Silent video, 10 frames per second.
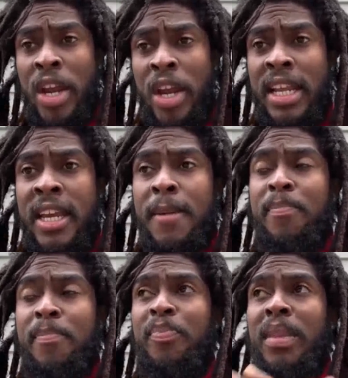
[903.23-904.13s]

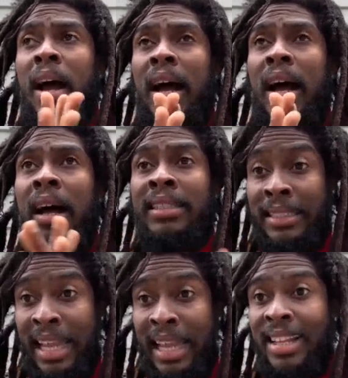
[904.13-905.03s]
really
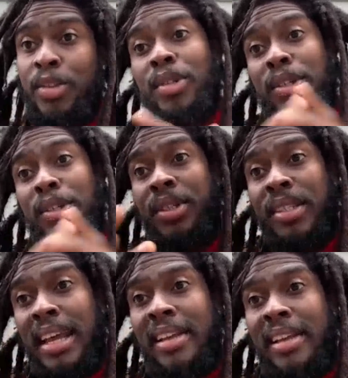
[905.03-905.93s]
sad to
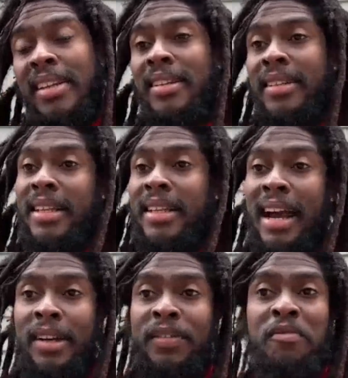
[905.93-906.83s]
understand this
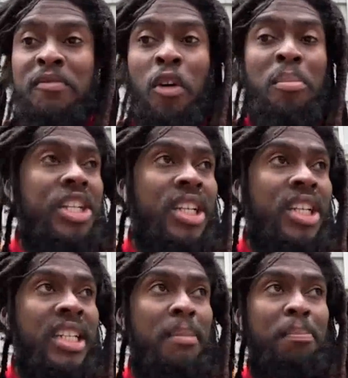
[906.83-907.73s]
kind of
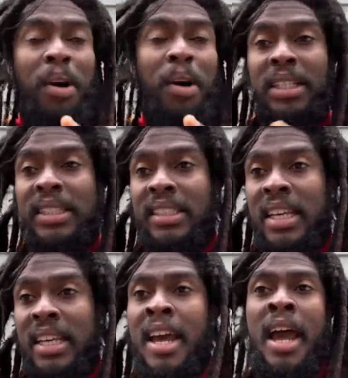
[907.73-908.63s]
information. The police
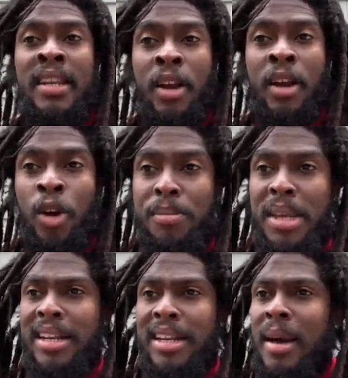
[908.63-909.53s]
said the
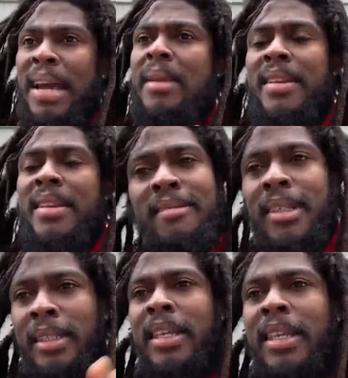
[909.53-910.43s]
Colombian come, and
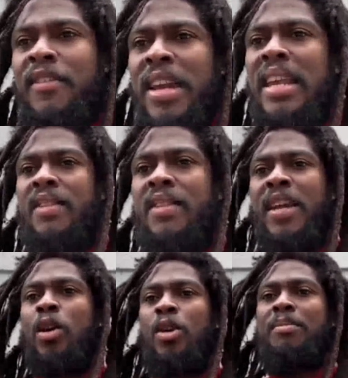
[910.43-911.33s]
even
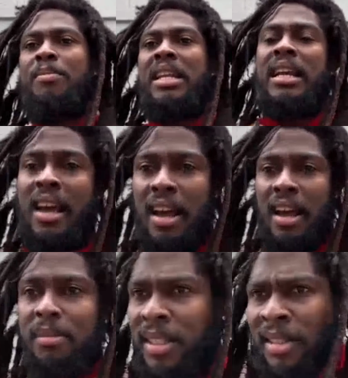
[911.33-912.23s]
if the Colombian
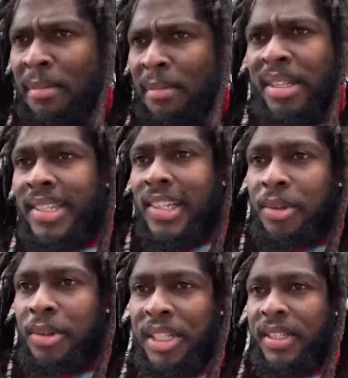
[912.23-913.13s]
comes like
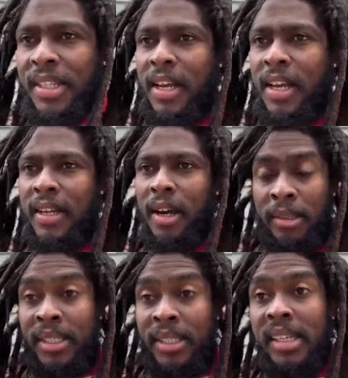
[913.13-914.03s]
mercenaries,
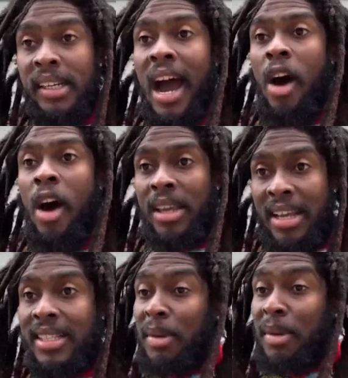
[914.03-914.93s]
still now
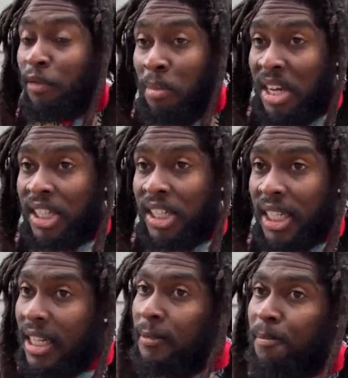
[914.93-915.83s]
get some
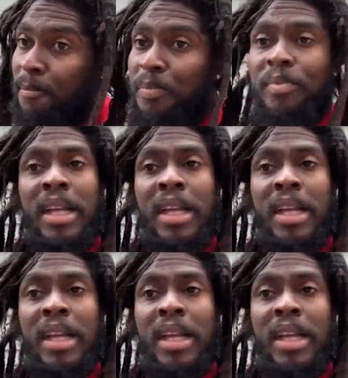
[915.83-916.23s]
information.